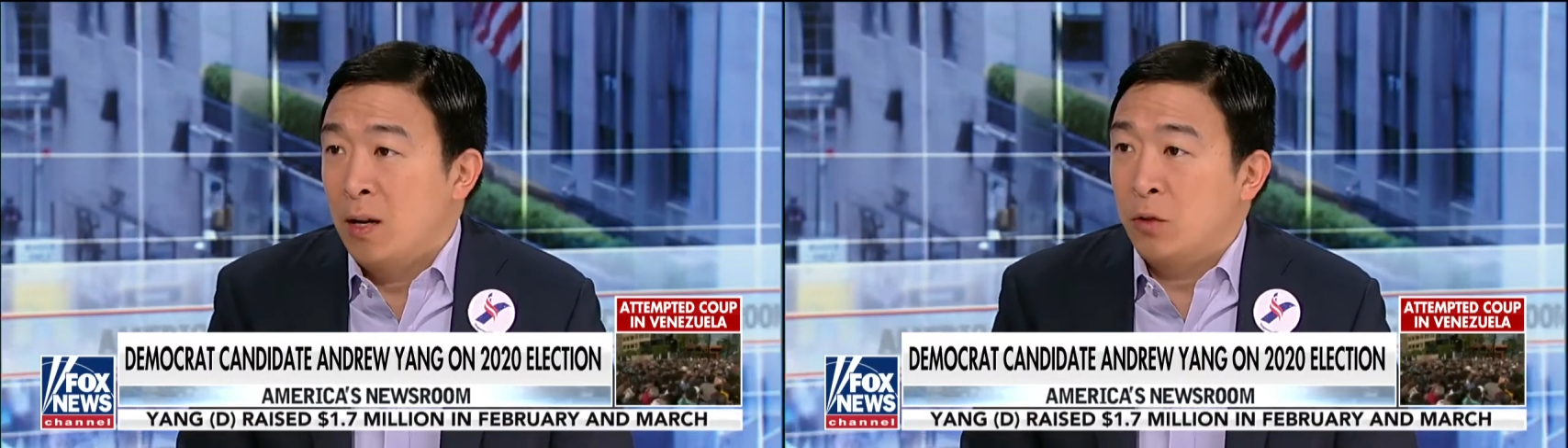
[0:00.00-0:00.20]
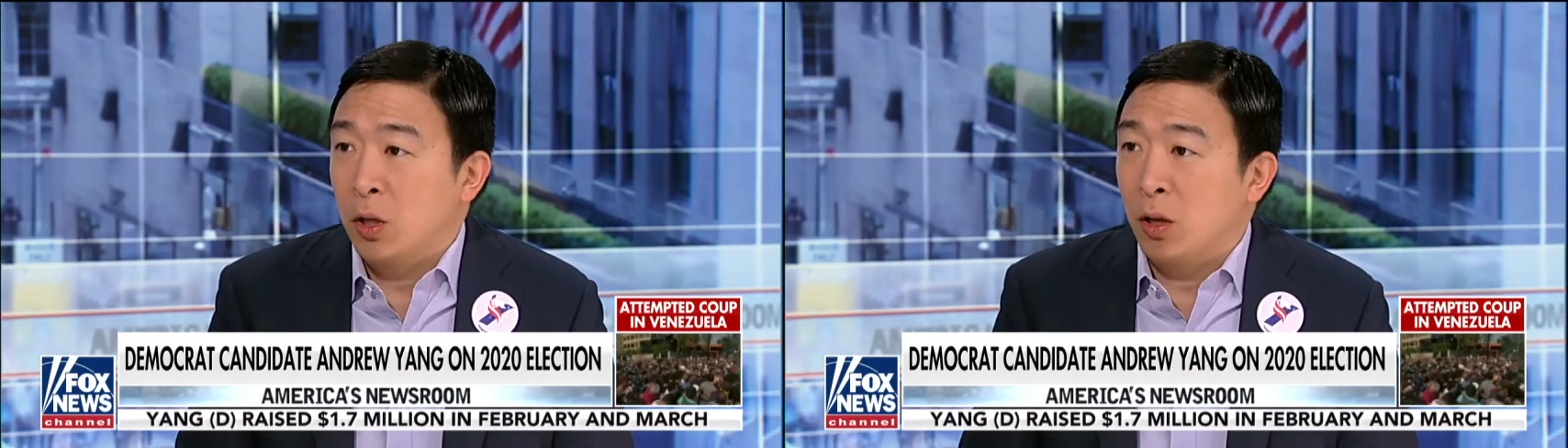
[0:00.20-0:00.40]

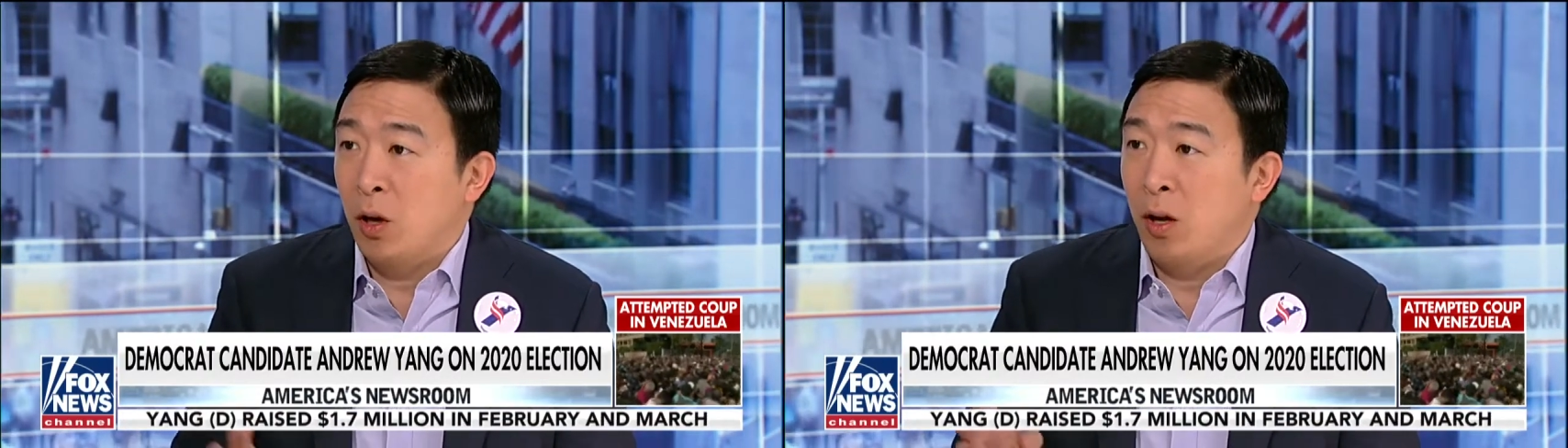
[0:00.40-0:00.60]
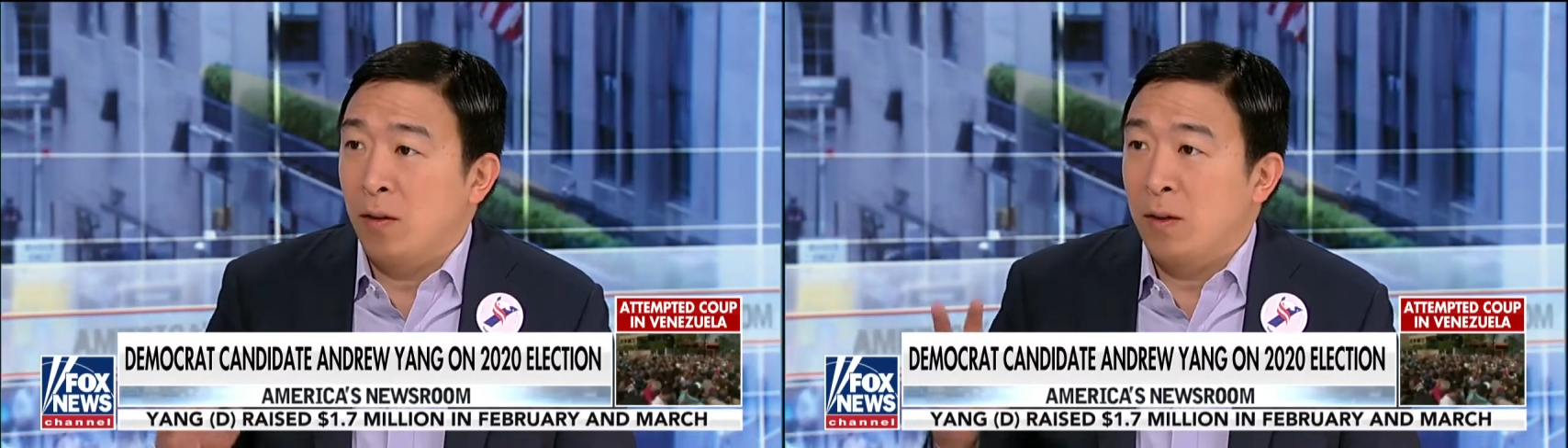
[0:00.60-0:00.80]
So there are
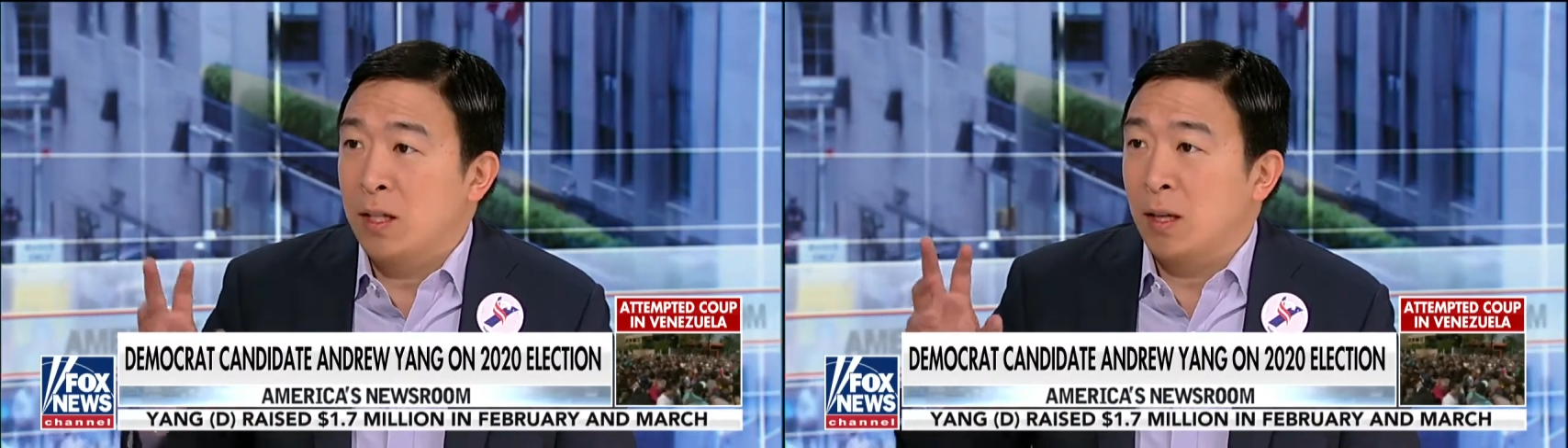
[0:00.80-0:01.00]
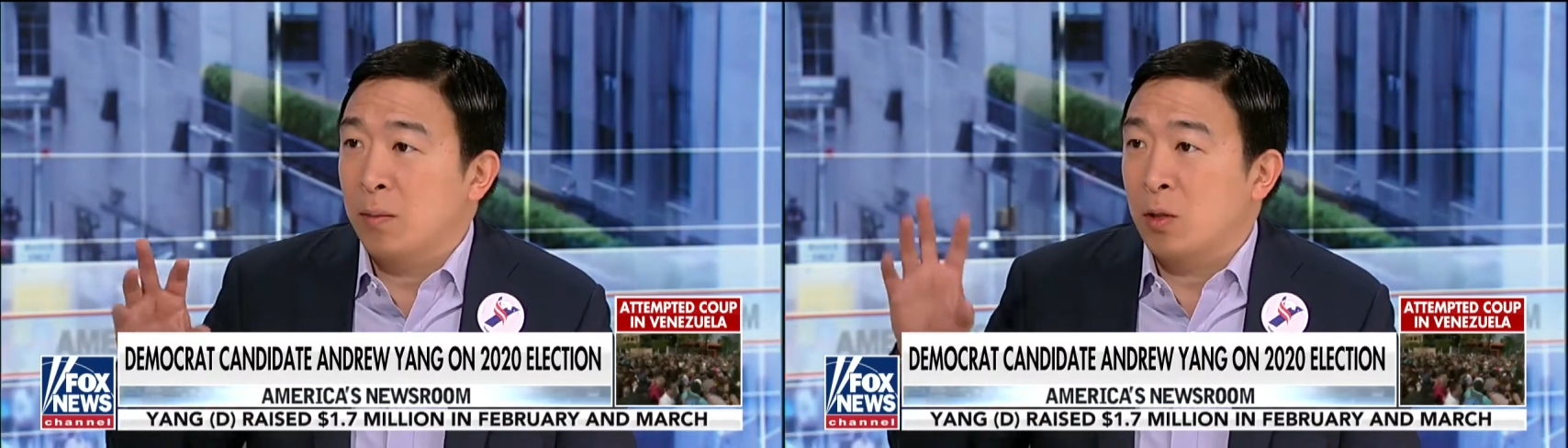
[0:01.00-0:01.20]
all of
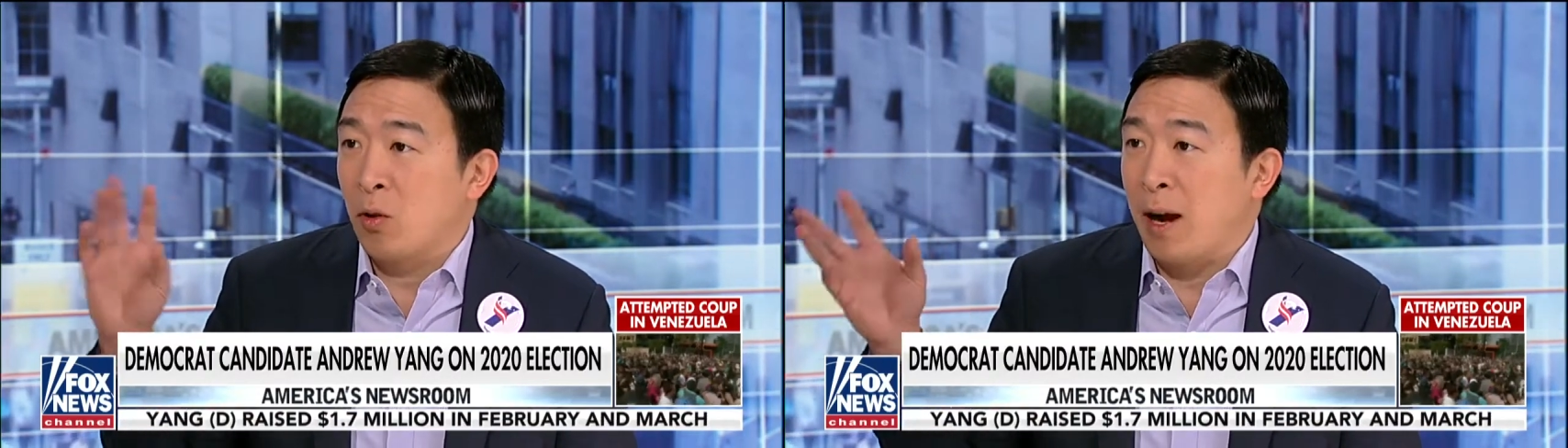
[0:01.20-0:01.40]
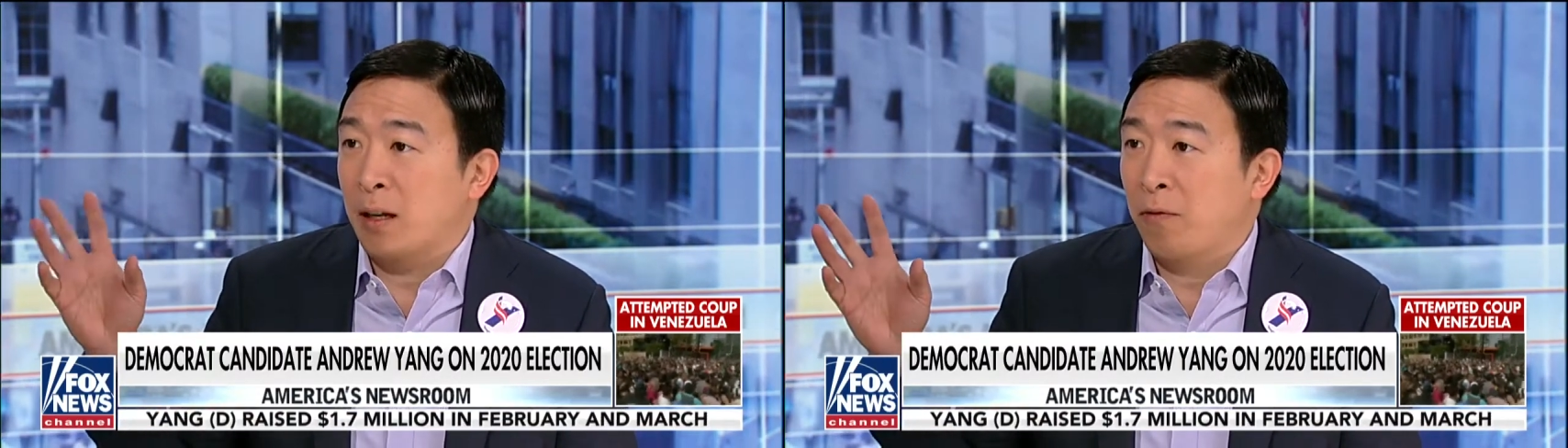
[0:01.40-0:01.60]
these
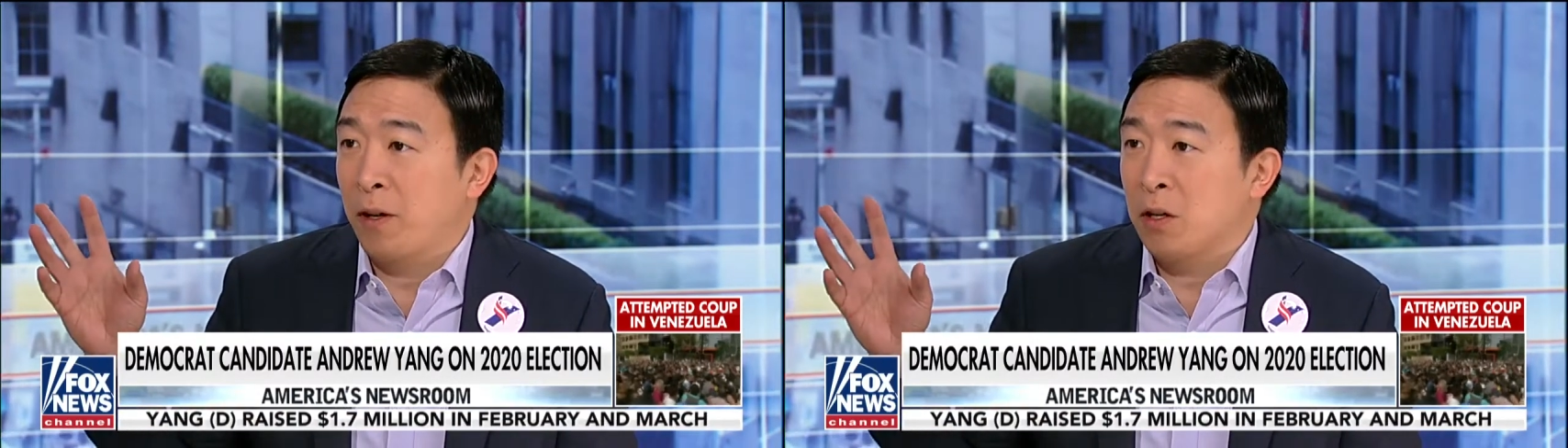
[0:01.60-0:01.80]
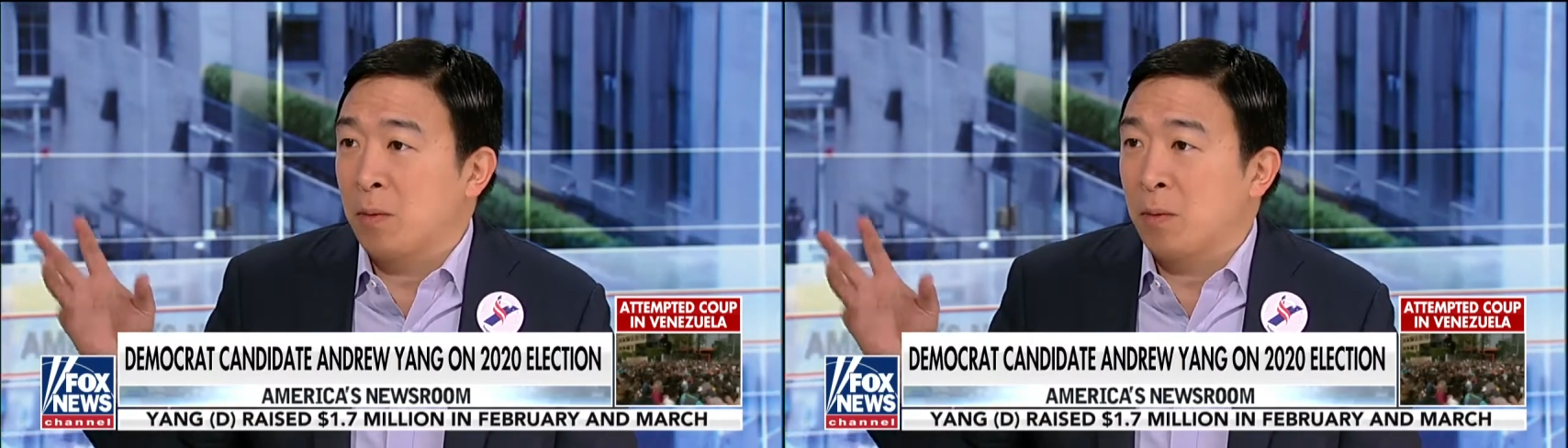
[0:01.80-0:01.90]
abstract fears